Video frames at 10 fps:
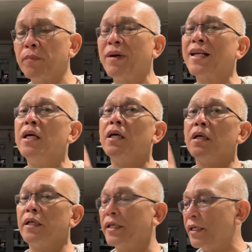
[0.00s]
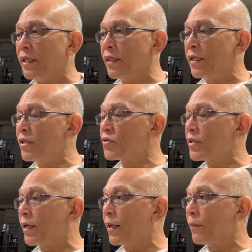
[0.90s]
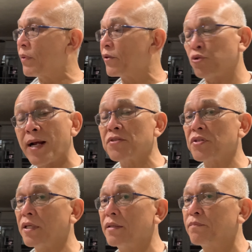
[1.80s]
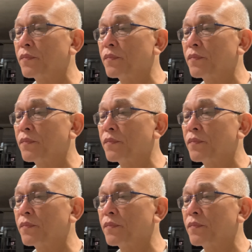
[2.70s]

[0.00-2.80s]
But in this transit,